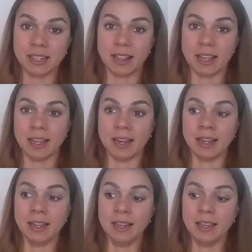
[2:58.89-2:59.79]
and
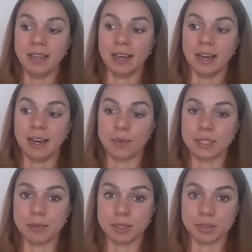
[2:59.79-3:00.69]
then Uh,
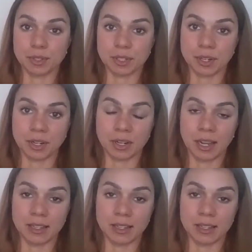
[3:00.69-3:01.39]
was able to return